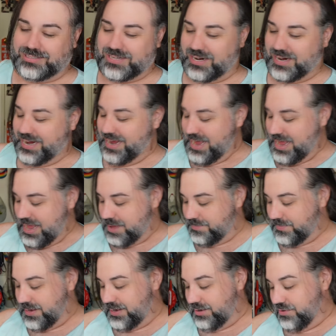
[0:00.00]
Sorry,
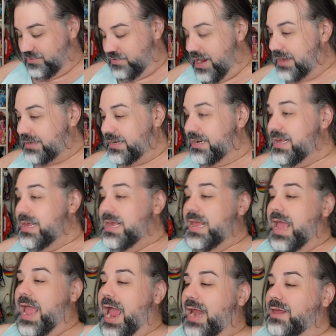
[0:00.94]
I'm getting distracted.
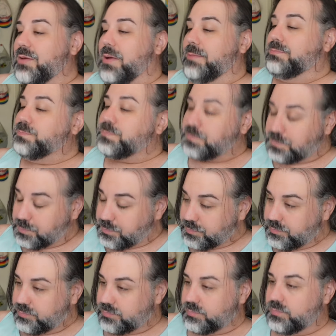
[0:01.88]
Anyway,
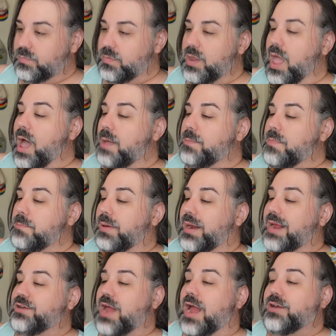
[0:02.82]
um,
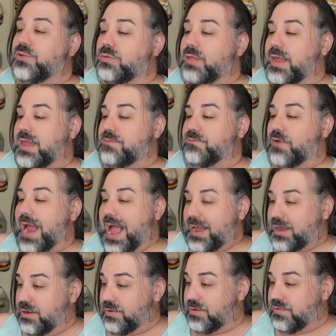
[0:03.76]
but I, I, do like it for
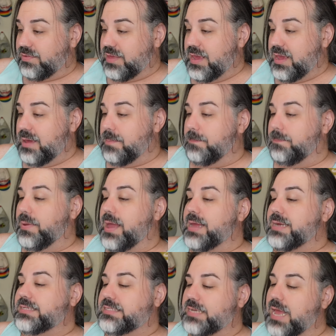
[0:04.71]
accuracy,
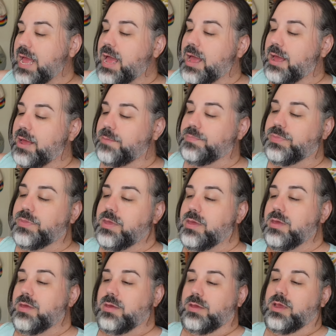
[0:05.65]
but um,
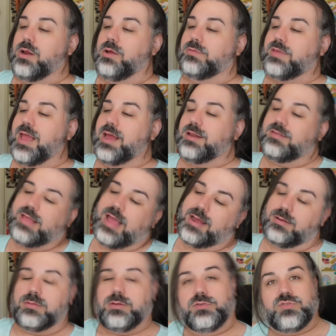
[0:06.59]
you know, it's kind of
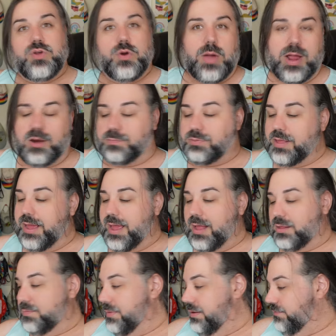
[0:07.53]
sad. There's no hair play
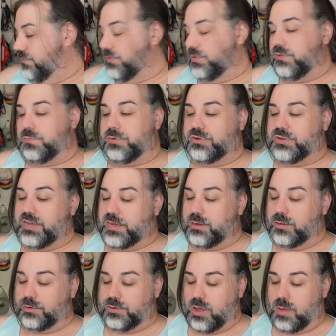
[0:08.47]
element for this
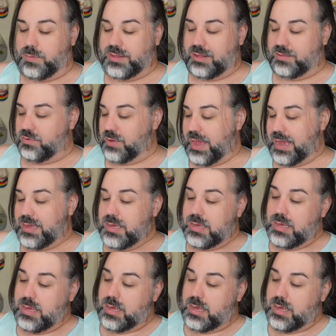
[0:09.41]
particular doll, but that's okay.